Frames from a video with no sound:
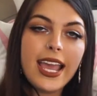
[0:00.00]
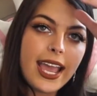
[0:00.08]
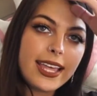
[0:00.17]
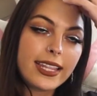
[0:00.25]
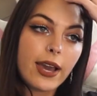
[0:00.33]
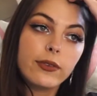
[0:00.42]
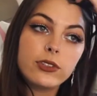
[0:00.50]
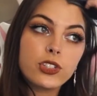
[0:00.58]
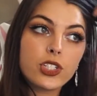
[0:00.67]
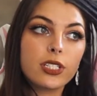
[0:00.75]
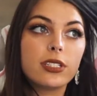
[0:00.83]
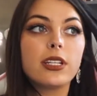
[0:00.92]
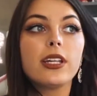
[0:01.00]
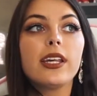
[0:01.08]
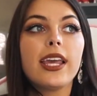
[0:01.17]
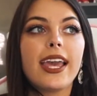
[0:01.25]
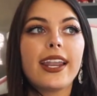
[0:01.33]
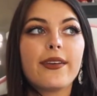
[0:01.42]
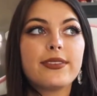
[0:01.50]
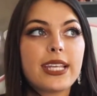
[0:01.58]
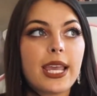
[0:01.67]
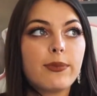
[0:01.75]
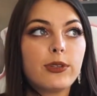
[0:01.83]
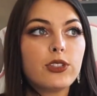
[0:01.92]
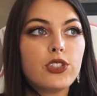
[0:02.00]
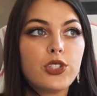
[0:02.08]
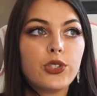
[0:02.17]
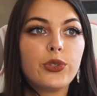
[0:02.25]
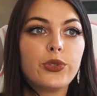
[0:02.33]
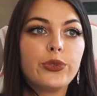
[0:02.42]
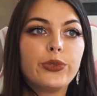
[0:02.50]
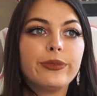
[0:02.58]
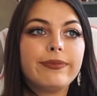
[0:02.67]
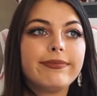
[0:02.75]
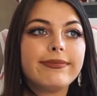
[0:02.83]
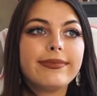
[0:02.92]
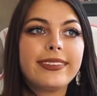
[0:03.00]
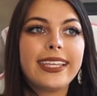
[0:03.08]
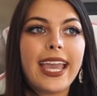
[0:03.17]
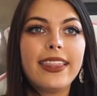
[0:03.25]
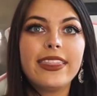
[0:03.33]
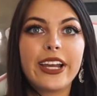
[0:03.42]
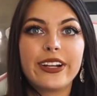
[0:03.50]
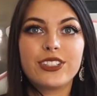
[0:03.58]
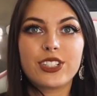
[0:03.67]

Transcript: And that was just, and I was able to get there